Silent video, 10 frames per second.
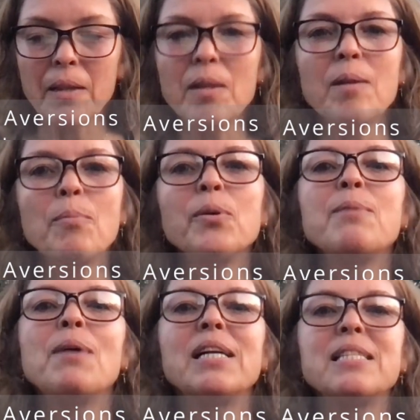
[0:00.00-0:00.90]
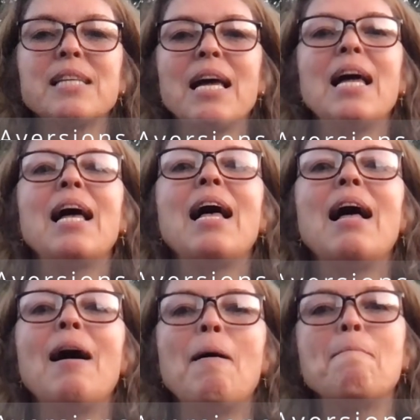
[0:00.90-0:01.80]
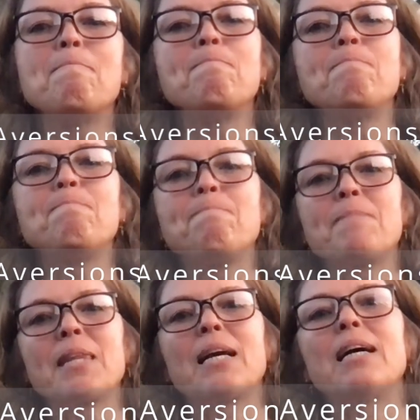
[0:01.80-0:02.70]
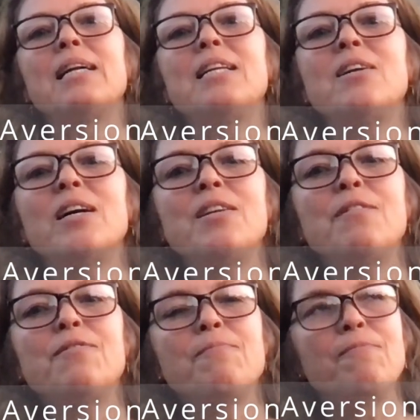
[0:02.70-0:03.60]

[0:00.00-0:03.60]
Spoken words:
the body mind's kind of